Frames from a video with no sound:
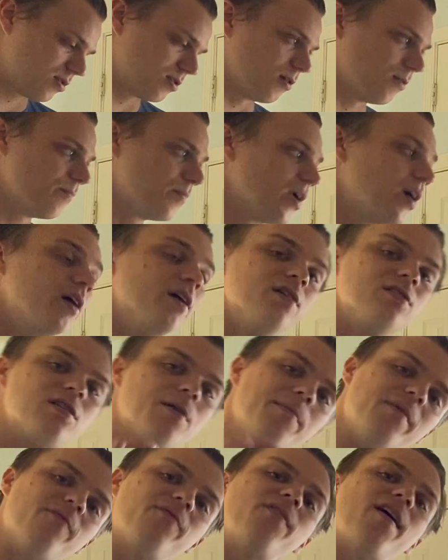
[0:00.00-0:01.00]
So
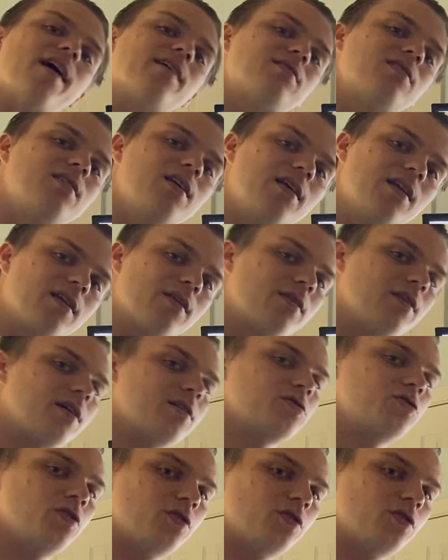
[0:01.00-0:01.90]
some fascinating things.